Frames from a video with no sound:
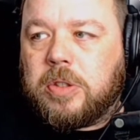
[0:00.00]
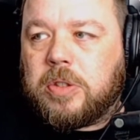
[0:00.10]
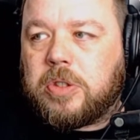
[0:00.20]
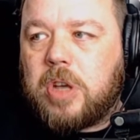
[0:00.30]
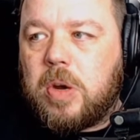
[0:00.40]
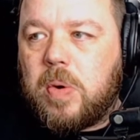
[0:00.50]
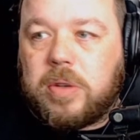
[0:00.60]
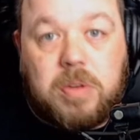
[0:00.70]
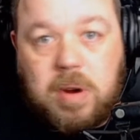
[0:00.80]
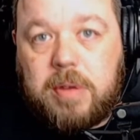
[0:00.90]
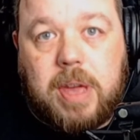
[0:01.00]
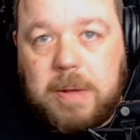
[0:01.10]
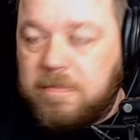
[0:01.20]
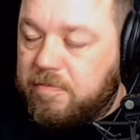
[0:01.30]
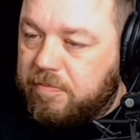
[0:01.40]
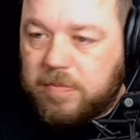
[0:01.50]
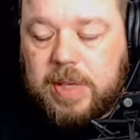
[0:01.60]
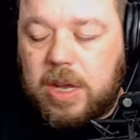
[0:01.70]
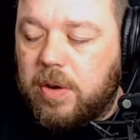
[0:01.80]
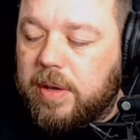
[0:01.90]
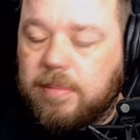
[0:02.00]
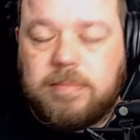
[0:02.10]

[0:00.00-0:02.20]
So I was like, right, okay, get on it,